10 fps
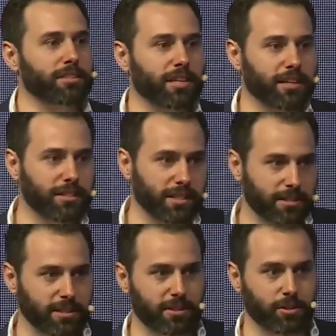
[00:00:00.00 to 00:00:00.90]
sent to the
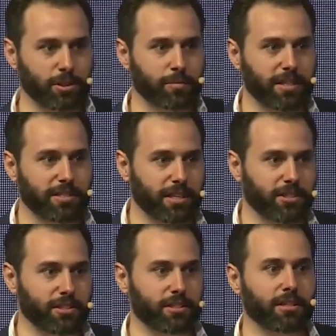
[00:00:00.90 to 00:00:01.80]
International Space
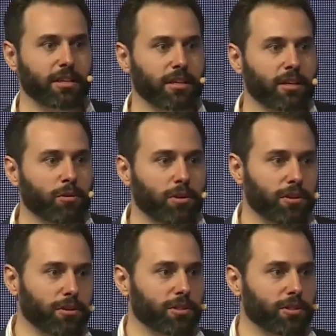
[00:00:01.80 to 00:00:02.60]
Station, where those